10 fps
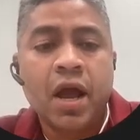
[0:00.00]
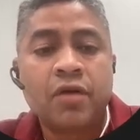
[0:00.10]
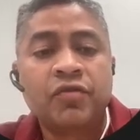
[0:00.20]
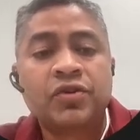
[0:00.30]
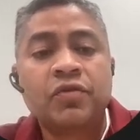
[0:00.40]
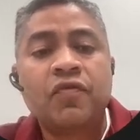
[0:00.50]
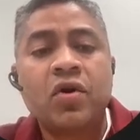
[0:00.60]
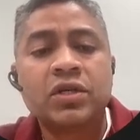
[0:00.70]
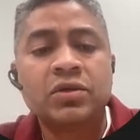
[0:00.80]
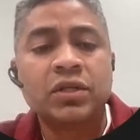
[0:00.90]
And we should
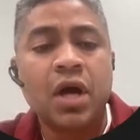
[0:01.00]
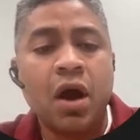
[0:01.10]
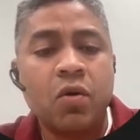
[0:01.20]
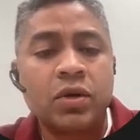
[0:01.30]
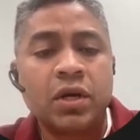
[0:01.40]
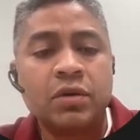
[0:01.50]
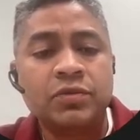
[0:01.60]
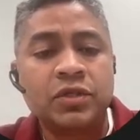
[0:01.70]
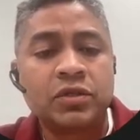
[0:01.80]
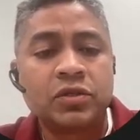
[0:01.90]
focus on the
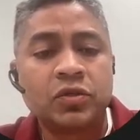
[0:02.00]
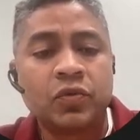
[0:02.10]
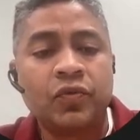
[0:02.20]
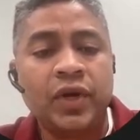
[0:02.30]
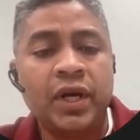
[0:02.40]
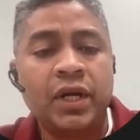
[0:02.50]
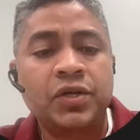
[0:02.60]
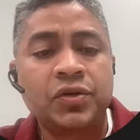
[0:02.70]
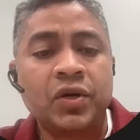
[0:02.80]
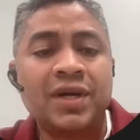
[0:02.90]
outcomes. So we
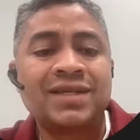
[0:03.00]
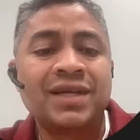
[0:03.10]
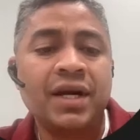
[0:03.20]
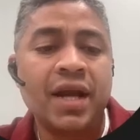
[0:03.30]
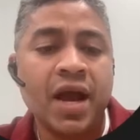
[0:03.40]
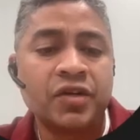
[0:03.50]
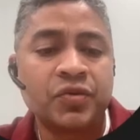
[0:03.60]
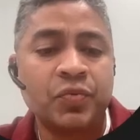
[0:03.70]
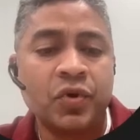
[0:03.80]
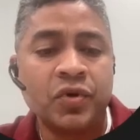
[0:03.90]
should design
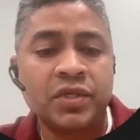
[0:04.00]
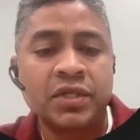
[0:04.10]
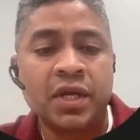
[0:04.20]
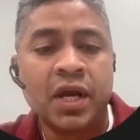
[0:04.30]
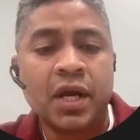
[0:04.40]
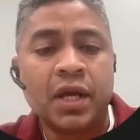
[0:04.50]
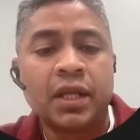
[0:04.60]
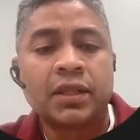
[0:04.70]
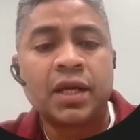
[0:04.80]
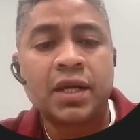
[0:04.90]
dashboards
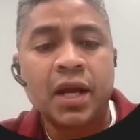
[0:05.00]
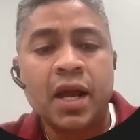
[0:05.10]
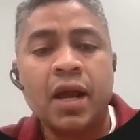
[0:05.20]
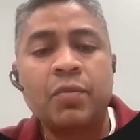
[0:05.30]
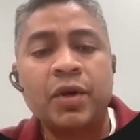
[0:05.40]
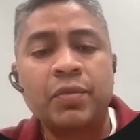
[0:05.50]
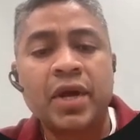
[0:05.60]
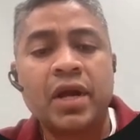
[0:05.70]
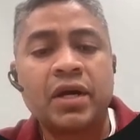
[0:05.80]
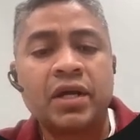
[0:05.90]
that can help in
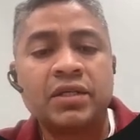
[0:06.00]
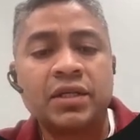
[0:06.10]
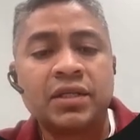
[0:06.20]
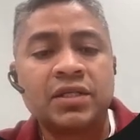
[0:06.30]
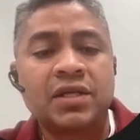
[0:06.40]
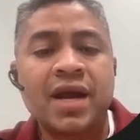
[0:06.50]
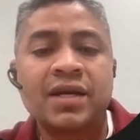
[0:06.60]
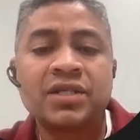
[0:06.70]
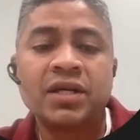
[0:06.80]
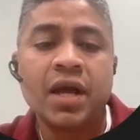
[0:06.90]
prioritizing the
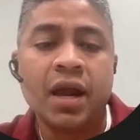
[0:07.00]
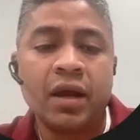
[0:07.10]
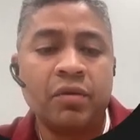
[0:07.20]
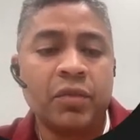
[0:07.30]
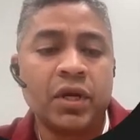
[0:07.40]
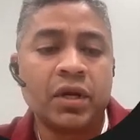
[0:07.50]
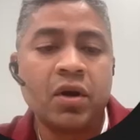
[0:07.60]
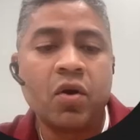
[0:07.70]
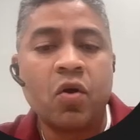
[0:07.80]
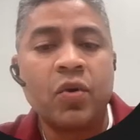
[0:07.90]
strategic alignment
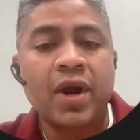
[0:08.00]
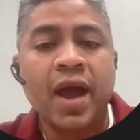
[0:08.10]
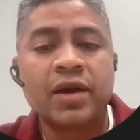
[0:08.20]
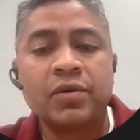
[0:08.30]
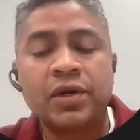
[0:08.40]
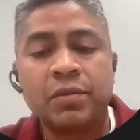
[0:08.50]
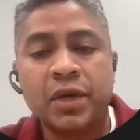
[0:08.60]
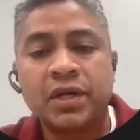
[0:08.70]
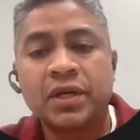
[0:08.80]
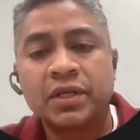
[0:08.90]
over activity
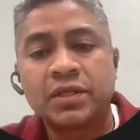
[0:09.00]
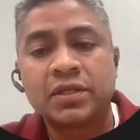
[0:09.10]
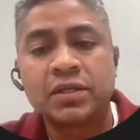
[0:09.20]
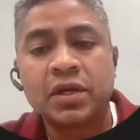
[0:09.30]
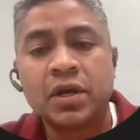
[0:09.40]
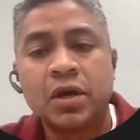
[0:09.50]
metrics.